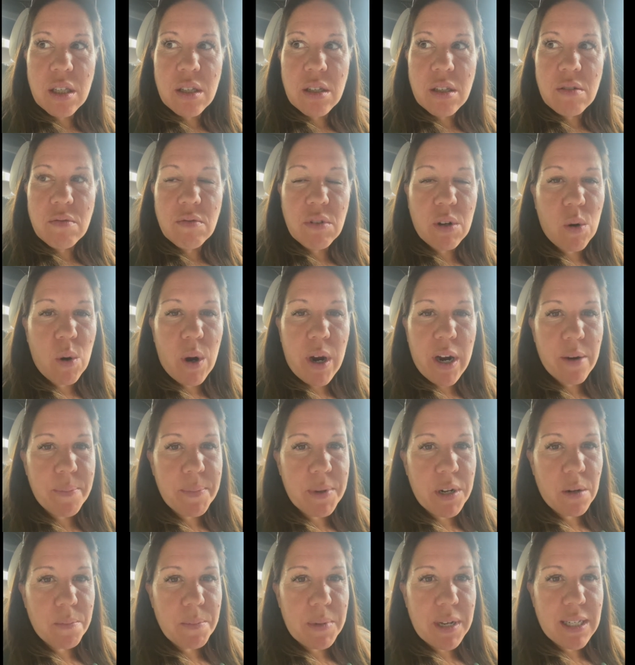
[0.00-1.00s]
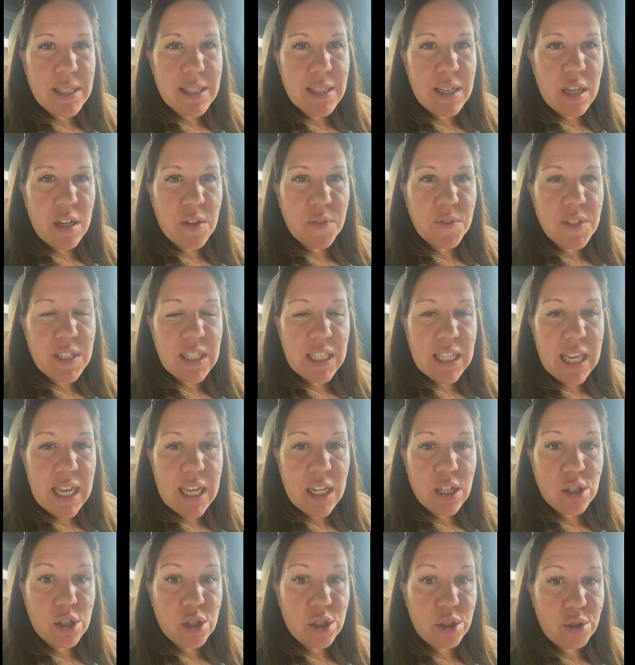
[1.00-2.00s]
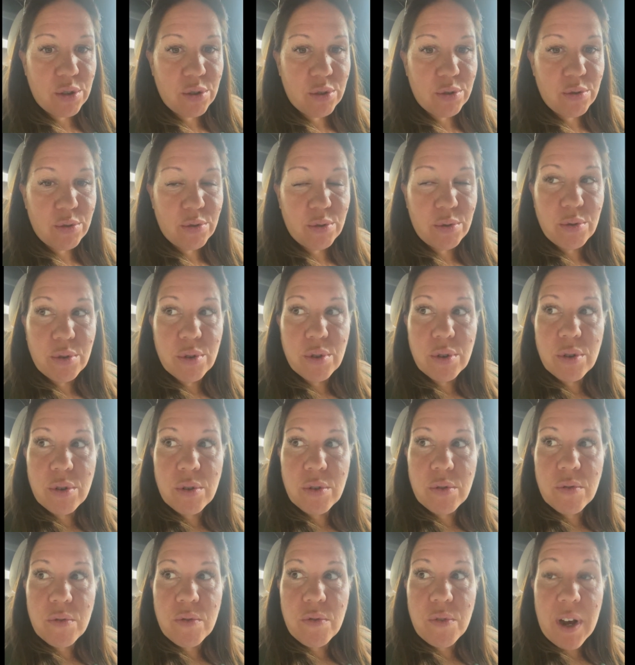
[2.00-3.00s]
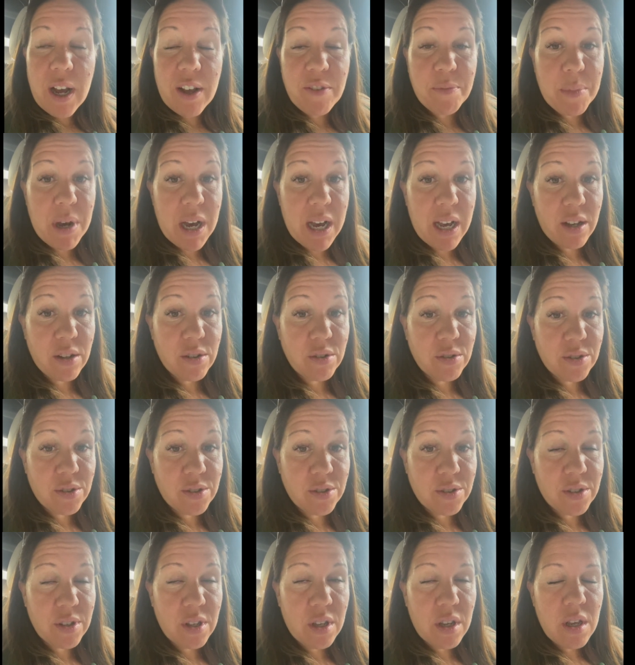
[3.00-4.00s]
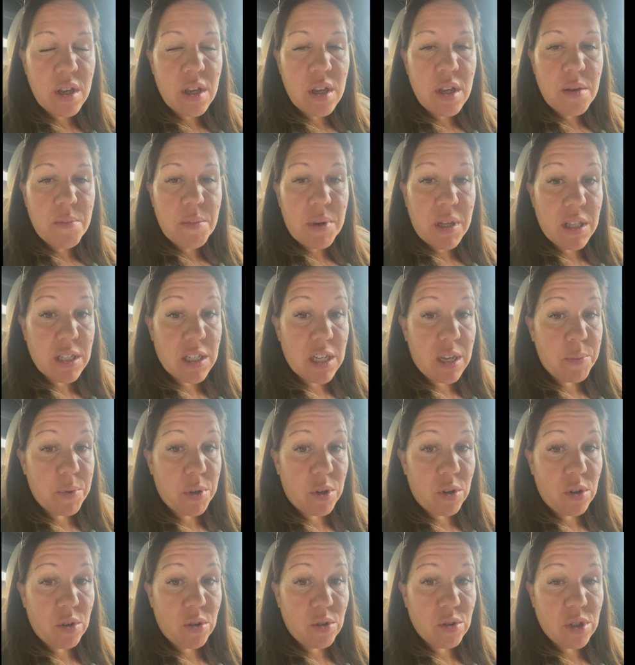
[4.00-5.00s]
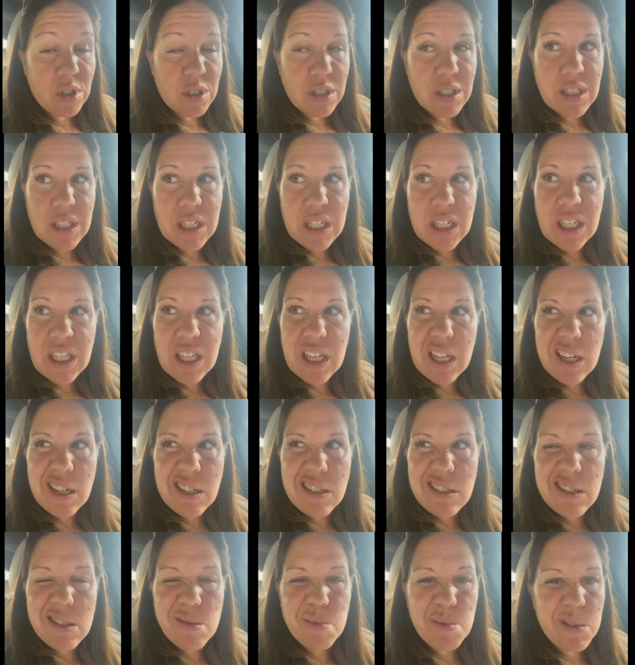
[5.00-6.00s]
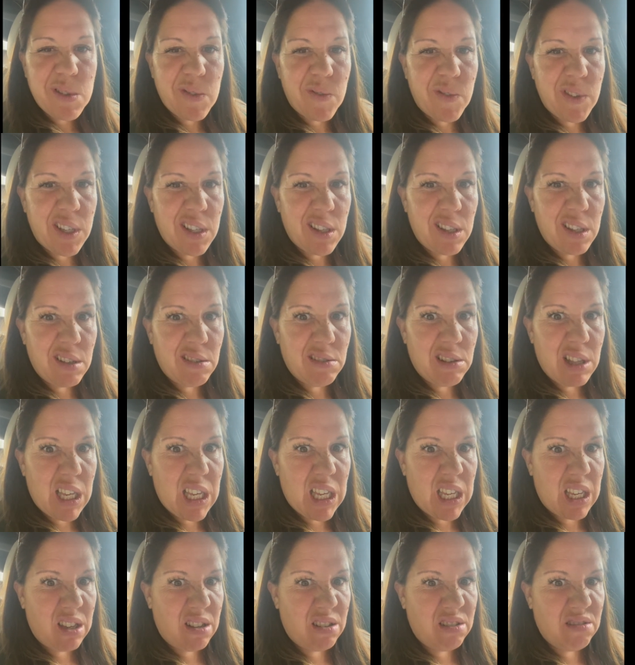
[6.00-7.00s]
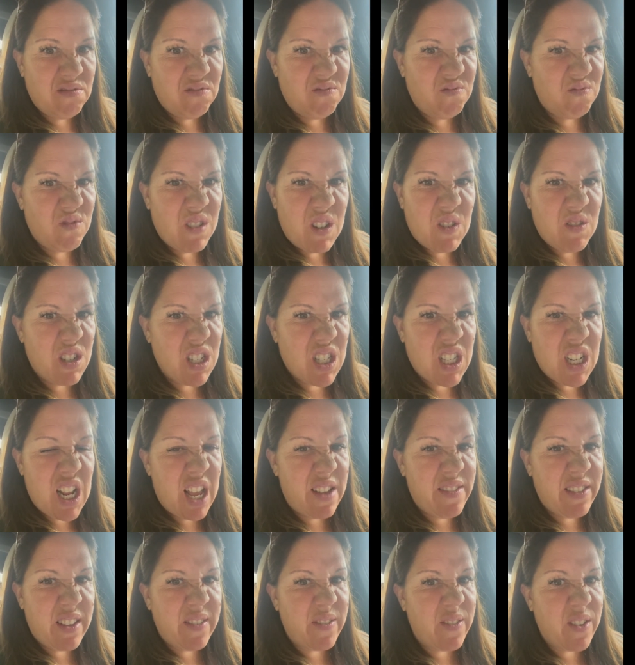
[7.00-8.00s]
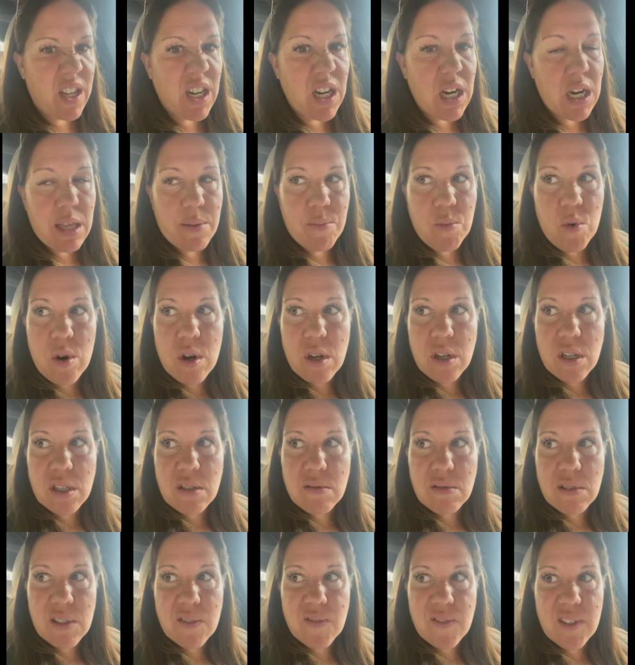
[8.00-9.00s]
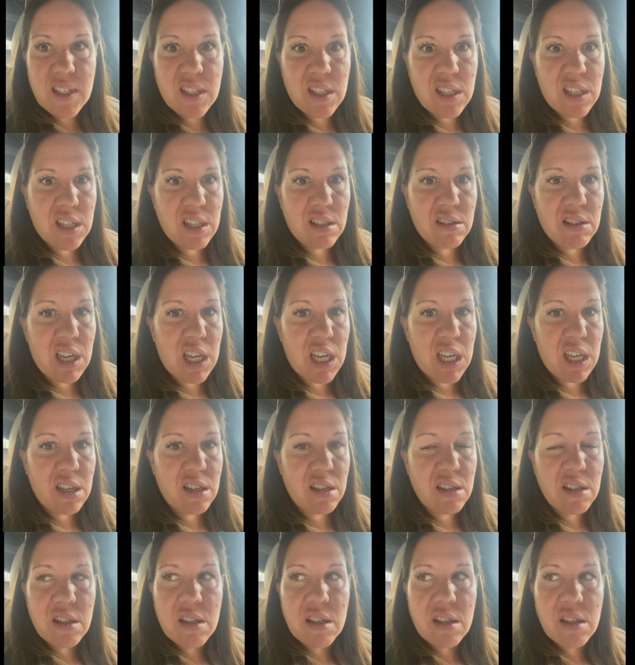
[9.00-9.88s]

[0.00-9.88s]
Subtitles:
requirement on myself to get to 5 miles by the time we go to Ocean City. And it just was feeling like I wasn't having fun anymore, because it was feeling like